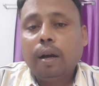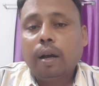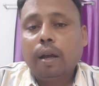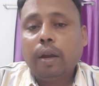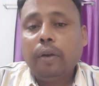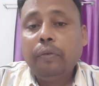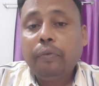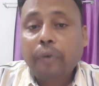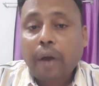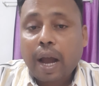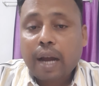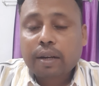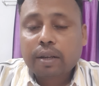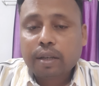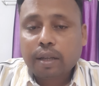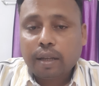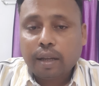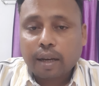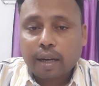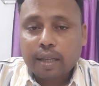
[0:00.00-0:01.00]
In
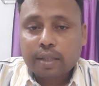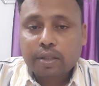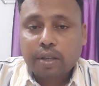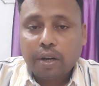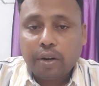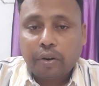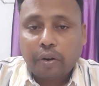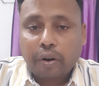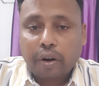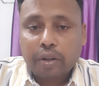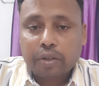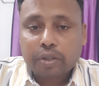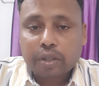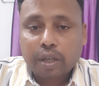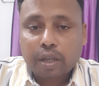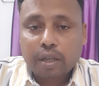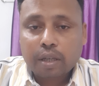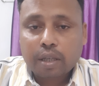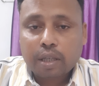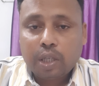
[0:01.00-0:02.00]
fact, English
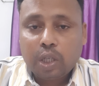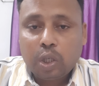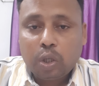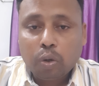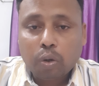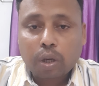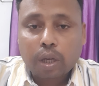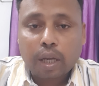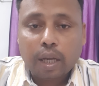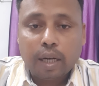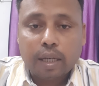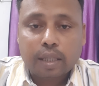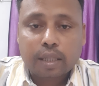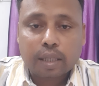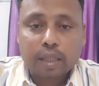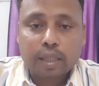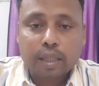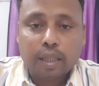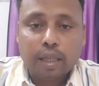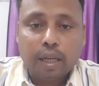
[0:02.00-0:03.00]
literature took its
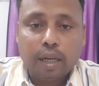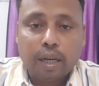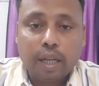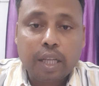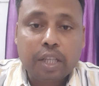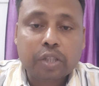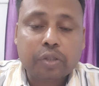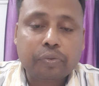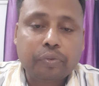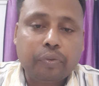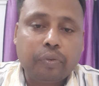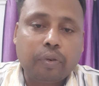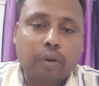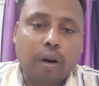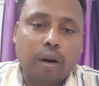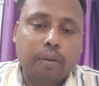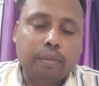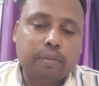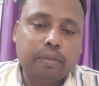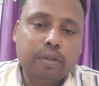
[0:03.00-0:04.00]
rich
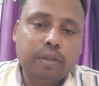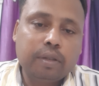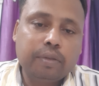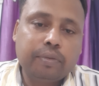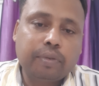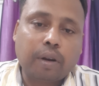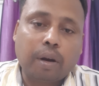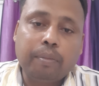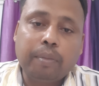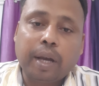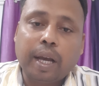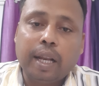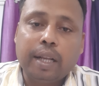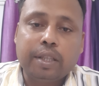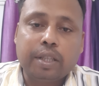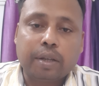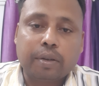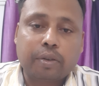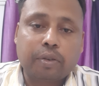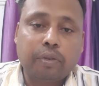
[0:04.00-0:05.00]
form from
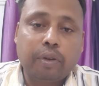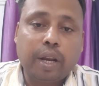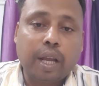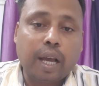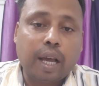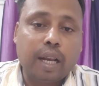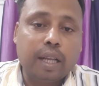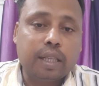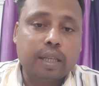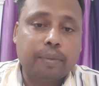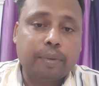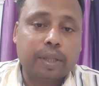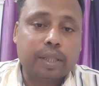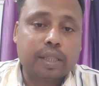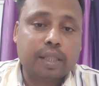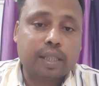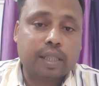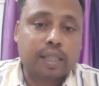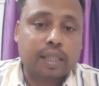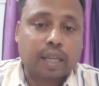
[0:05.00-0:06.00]
Queen
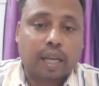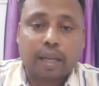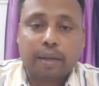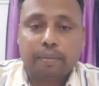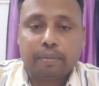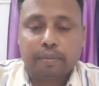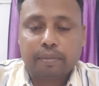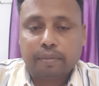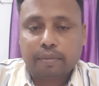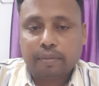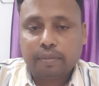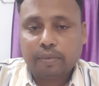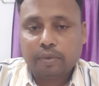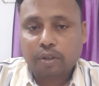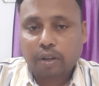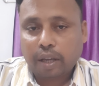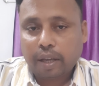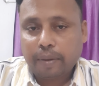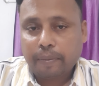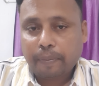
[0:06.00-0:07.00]
Elizabeth's time.
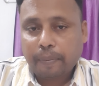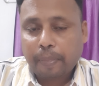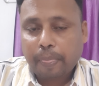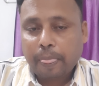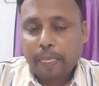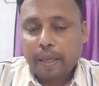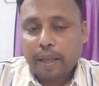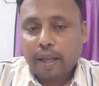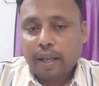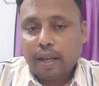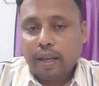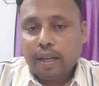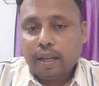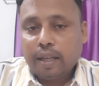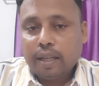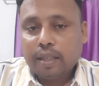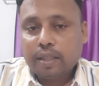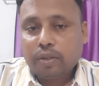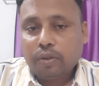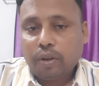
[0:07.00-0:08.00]
Okay,
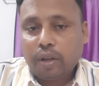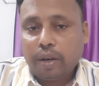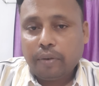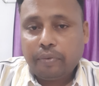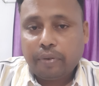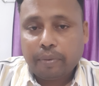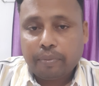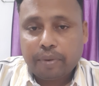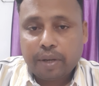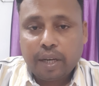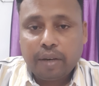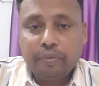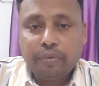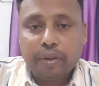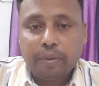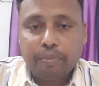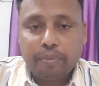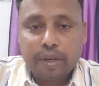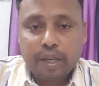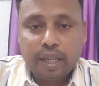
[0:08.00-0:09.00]
so in
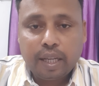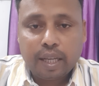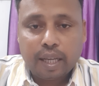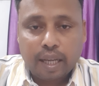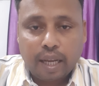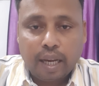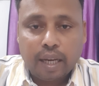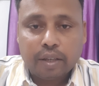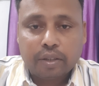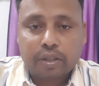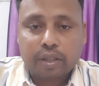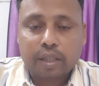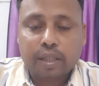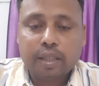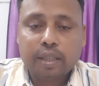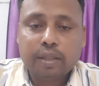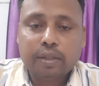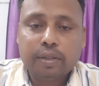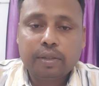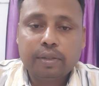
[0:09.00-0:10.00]
1558,
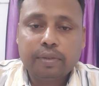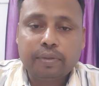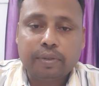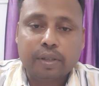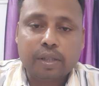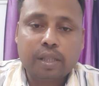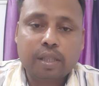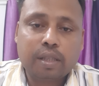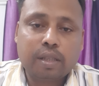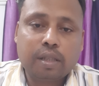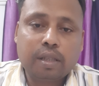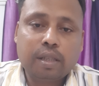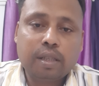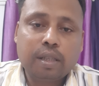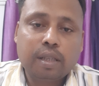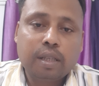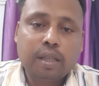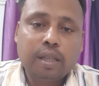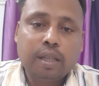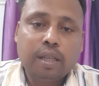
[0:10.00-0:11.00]
first,
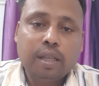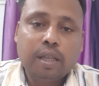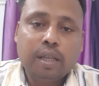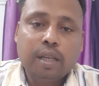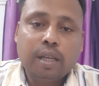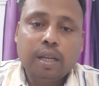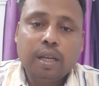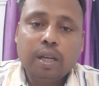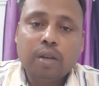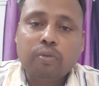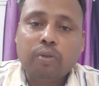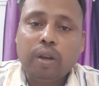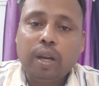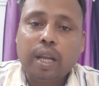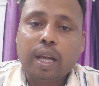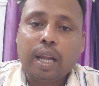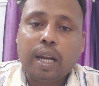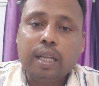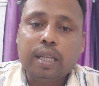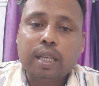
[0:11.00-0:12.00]

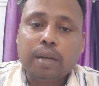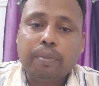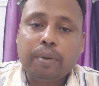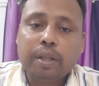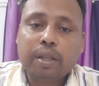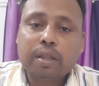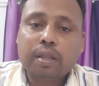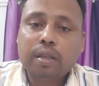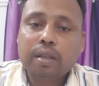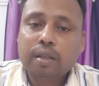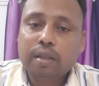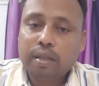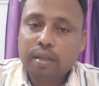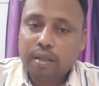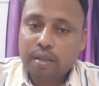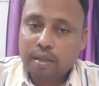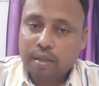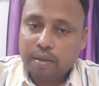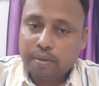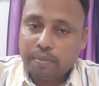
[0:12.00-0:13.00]
Queen Elizabeth
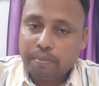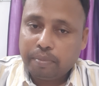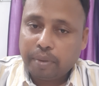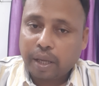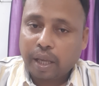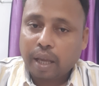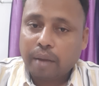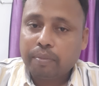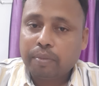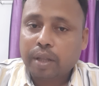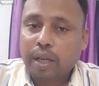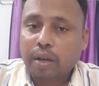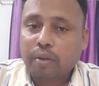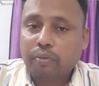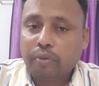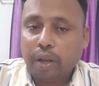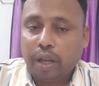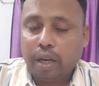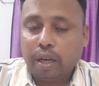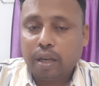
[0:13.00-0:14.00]
became the
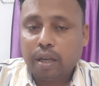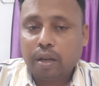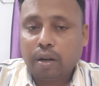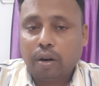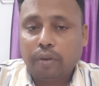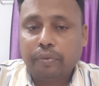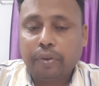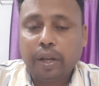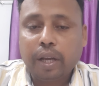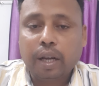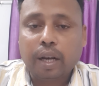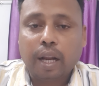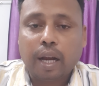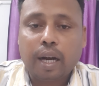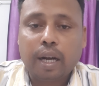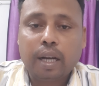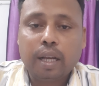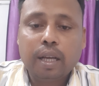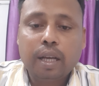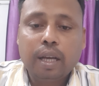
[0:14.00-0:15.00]
Queen of England,